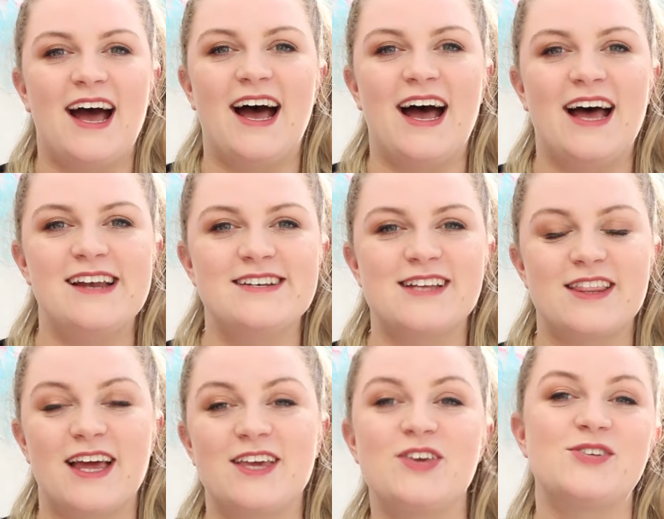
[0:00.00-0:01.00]
and
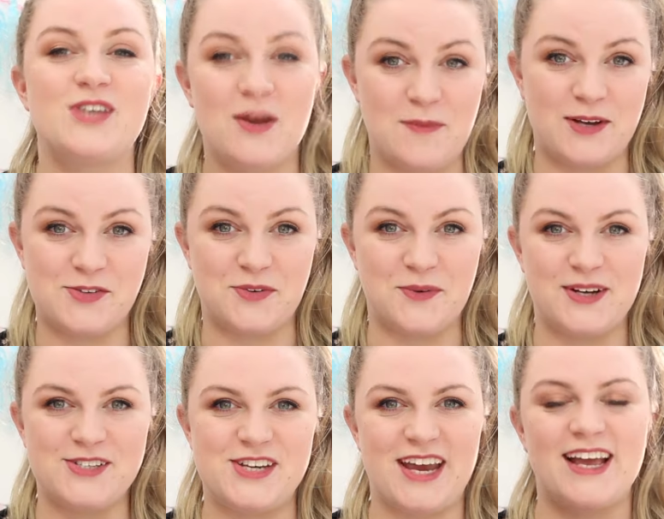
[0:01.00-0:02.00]
thank you so much for
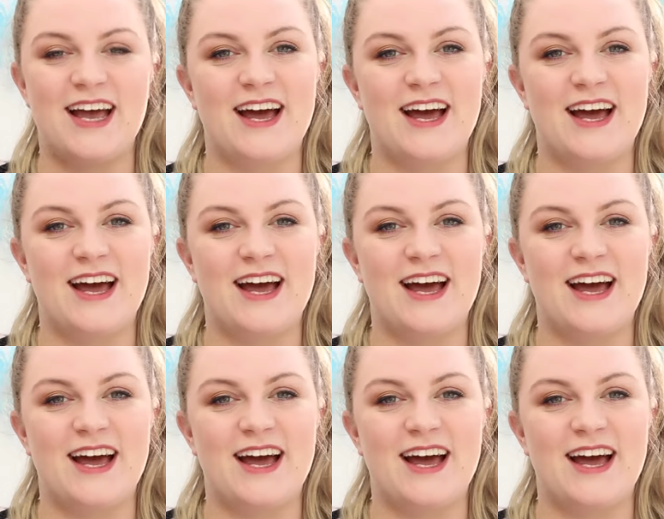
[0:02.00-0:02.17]
watching